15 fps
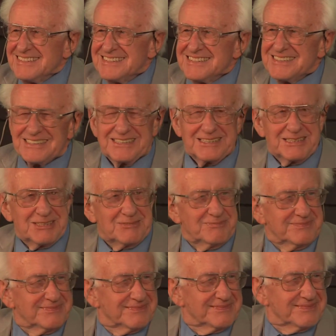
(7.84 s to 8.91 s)
father
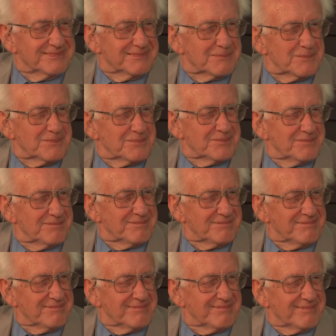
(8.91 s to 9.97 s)
was
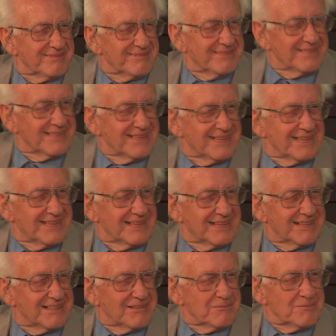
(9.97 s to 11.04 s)

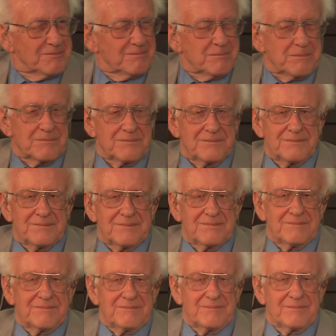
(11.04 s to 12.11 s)
imprisoned. He was a kind of
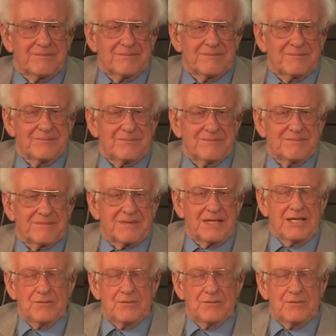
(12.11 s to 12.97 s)
mayor of Oslo.